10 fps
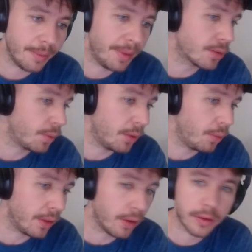the best way to
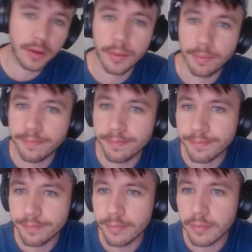win long term.
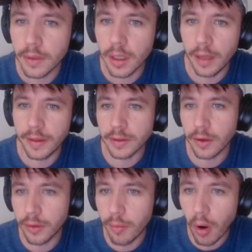And that's
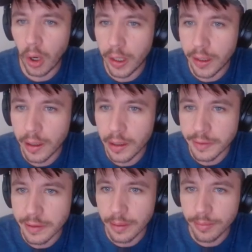called the marketing
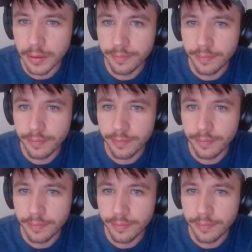concept.